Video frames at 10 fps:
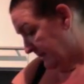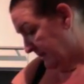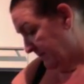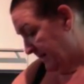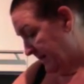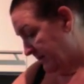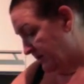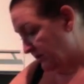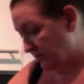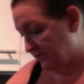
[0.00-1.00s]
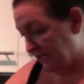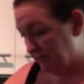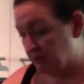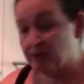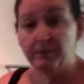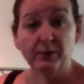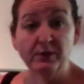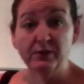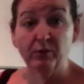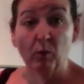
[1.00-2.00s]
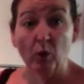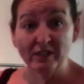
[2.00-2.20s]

about 2 tablespoons of